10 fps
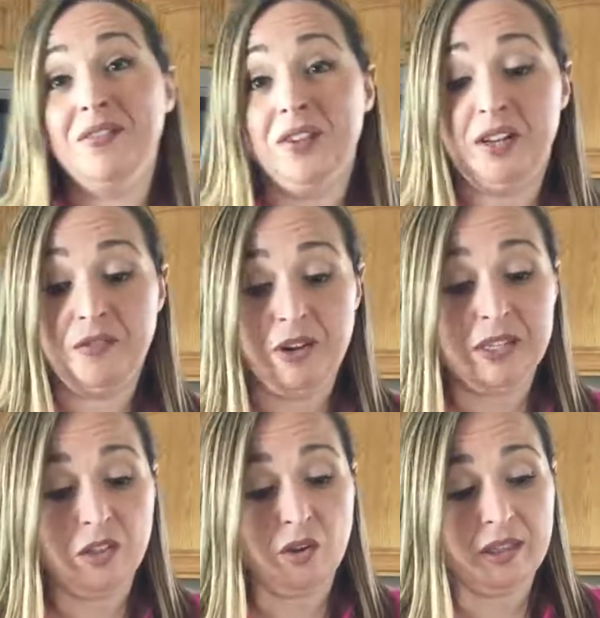foodie
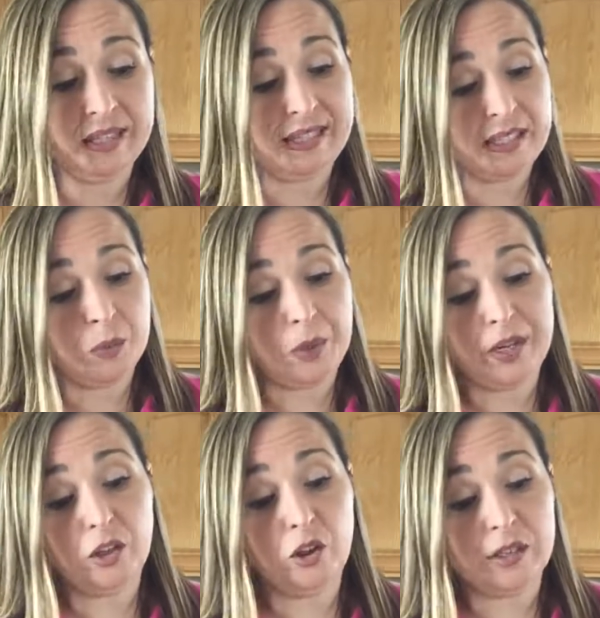friends, so this is what
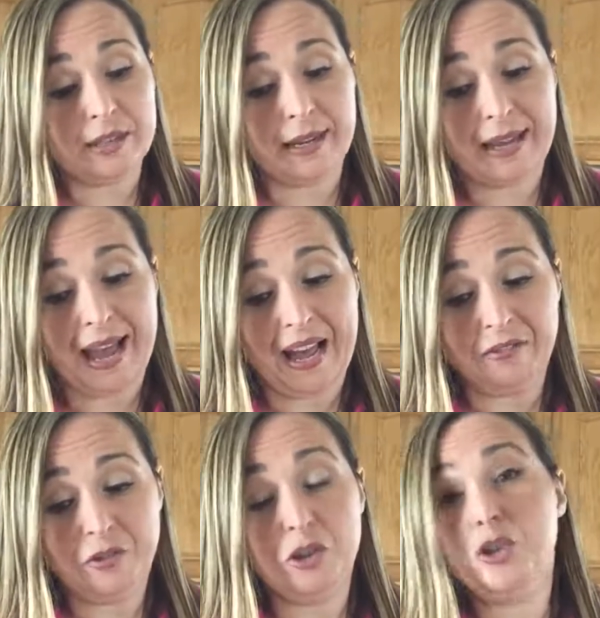it looks like
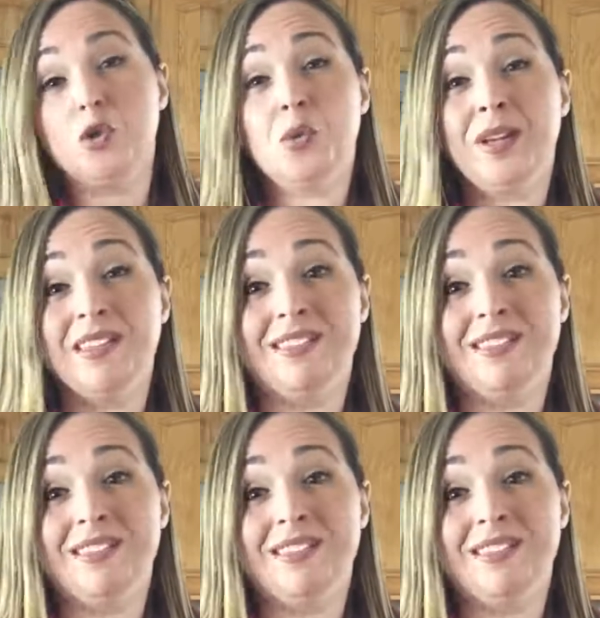after doing